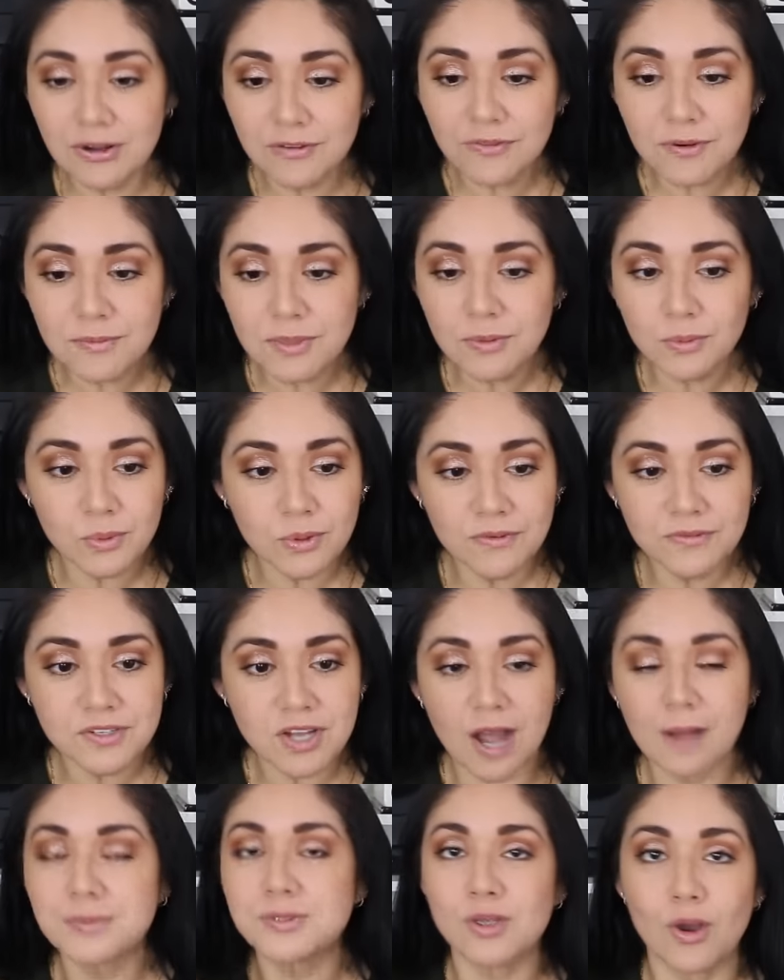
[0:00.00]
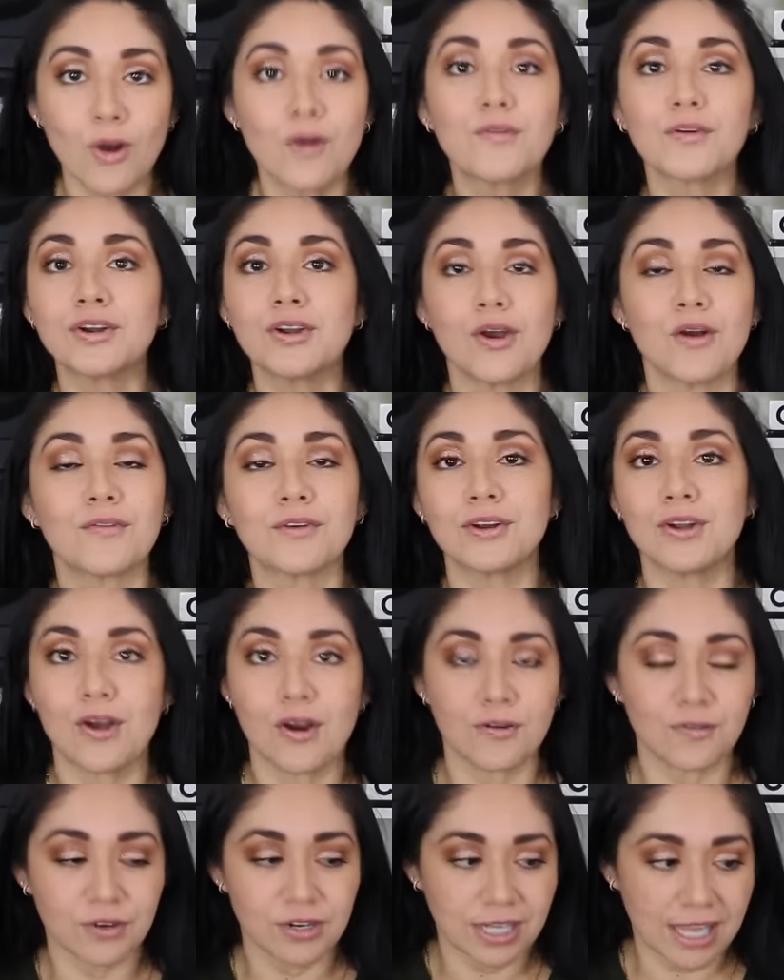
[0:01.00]
it from the rooftops over and over and
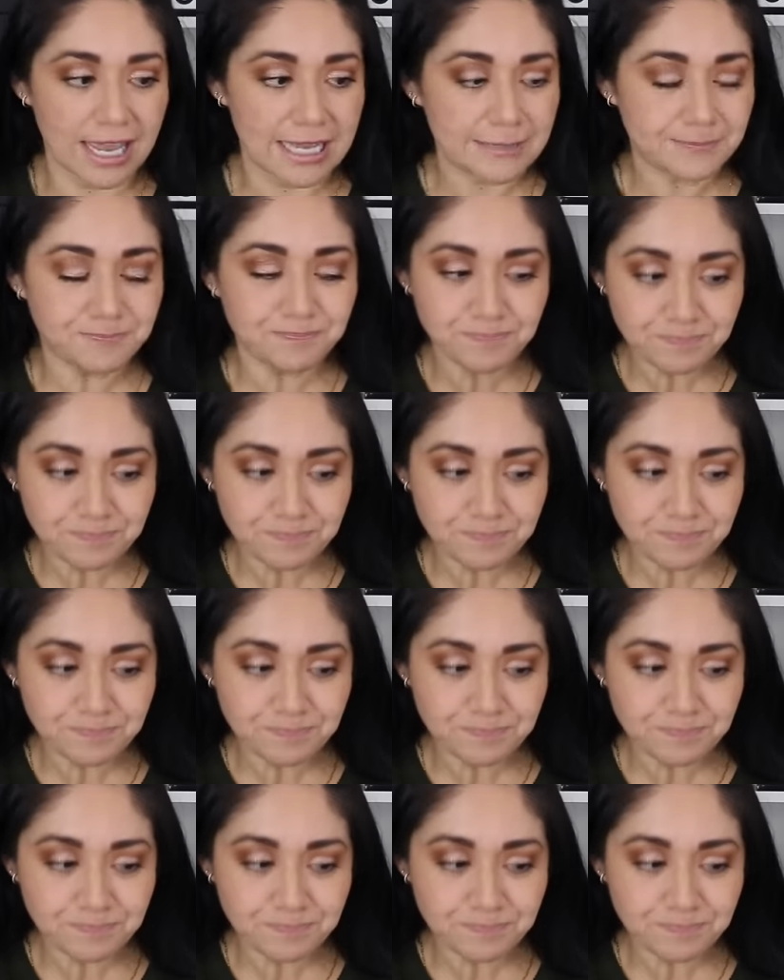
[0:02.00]
over again.